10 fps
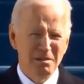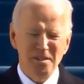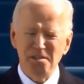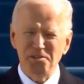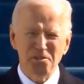
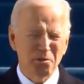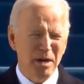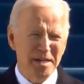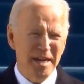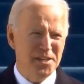This is a
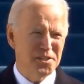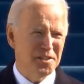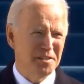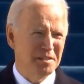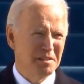great
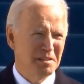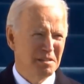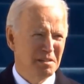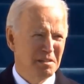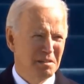nation.
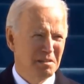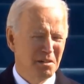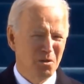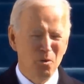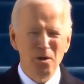
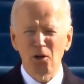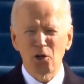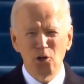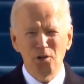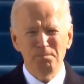We are
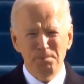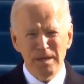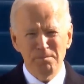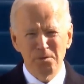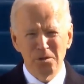good
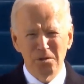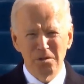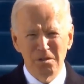people.